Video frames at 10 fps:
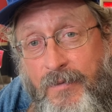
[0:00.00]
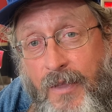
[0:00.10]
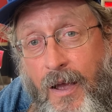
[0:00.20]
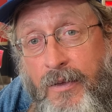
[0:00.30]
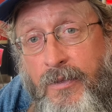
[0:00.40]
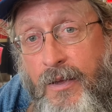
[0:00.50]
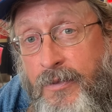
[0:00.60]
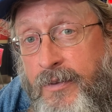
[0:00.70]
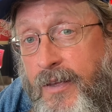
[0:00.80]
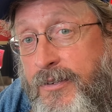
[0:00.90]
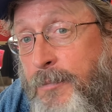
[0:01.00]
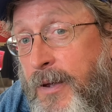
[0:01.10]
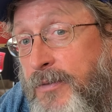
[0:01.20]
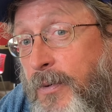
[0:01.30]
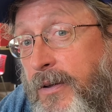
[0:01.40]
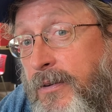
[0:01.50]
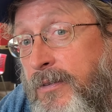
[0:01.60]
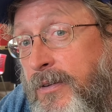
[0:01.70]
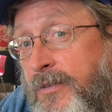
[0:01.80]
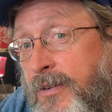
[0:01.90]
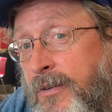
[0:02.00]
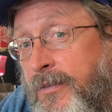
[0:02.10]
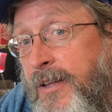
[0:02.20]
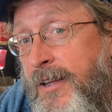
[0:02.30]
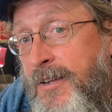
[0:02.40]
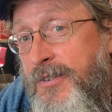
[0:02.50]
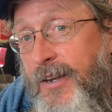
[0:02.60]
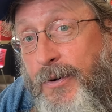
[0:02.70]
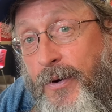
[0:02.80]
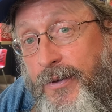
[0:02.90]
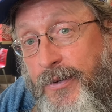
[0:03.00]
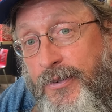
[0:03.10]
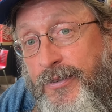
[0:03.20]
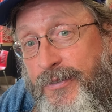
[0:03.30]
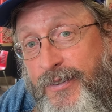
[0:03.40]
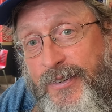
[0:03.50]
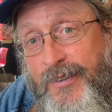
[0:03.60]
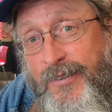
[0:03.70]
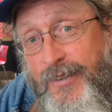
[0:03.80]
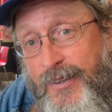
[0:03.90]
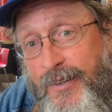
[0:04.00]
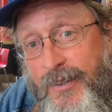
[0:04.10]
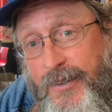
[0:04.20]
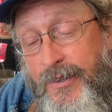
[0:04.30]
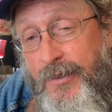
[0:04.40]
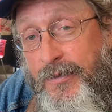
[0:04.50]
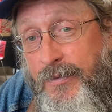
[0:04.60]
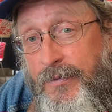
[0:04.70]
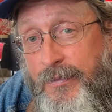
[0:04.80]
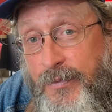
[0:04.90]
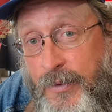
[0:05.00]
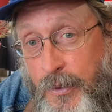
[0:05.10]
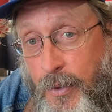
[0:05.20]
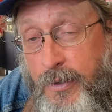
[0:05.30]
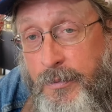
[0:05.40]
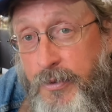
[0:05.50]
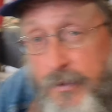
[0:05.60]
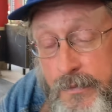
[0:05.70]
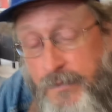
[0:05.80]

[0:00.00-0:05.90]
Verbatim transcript: So we'll do this I, again I think another that's time. That's the best way to, to, to segue this. Uh, All right. Thank you, John. You're welcome, sir.